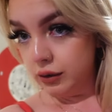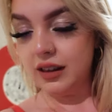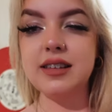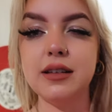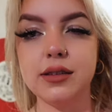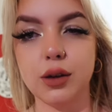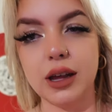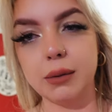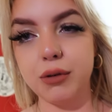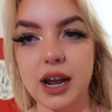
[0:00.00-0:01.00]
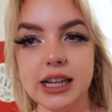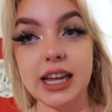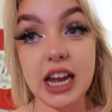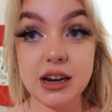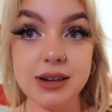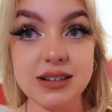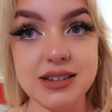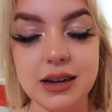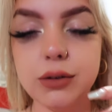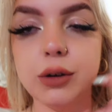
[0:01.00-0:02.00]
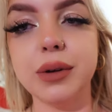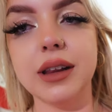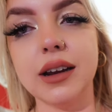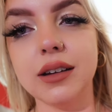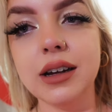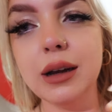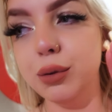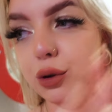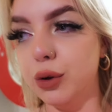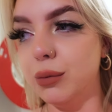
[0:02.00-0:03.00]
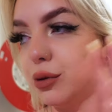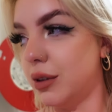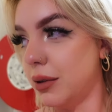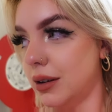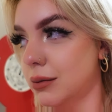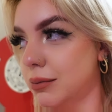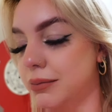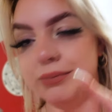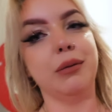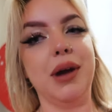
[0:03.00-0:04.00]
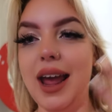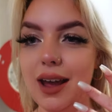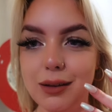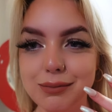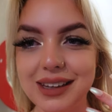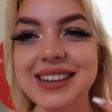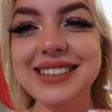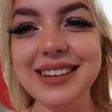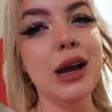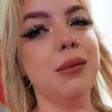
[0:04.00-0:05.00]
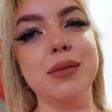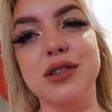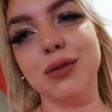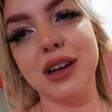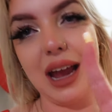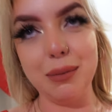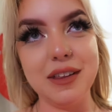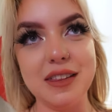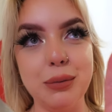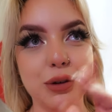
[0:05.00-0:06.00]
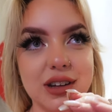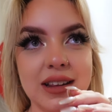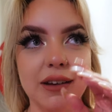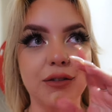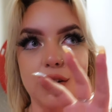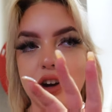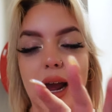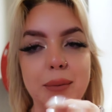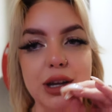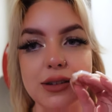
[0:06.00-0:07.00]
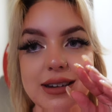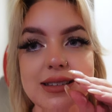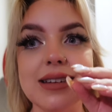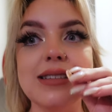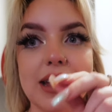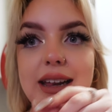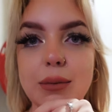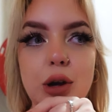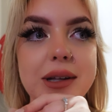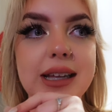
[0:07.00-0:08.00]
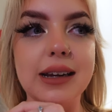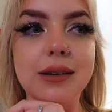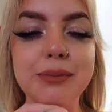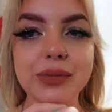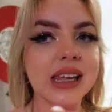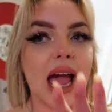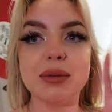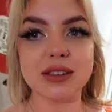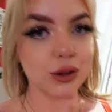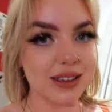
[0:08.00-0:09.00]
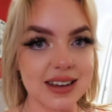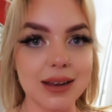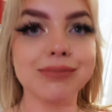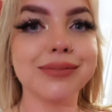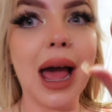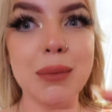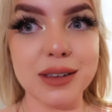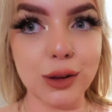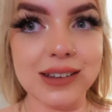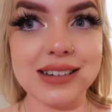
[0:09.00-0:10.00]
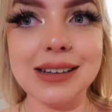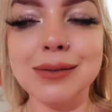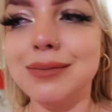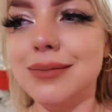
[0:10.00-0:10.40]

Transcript: That sounds so like bratty. Like, I don't want to do a shower room, but like blue room or something, but my hair. But I'm still really happy that they booked it. Like, very, very happy because it is dead at the moment. Like, absolutely dead. Absolutely dead.